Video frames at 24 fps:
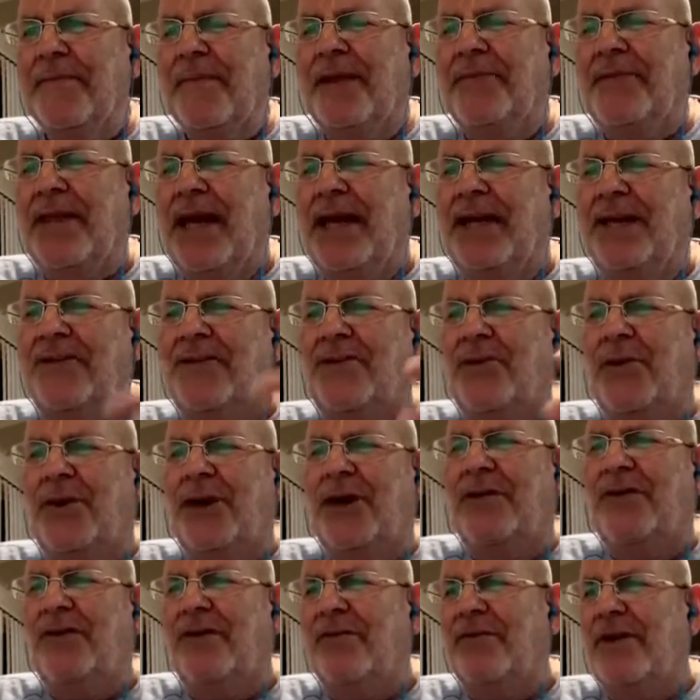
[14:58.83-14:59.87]
Then during
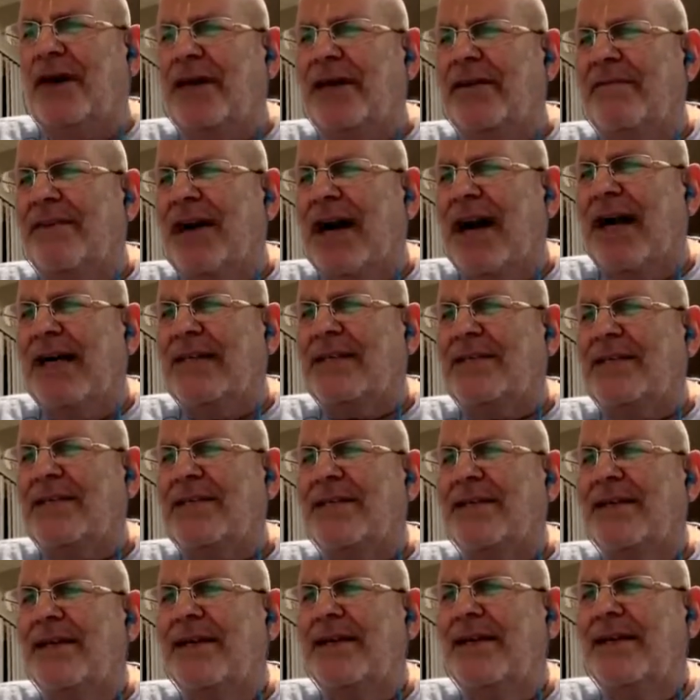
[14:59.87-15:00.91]
the Vanavas,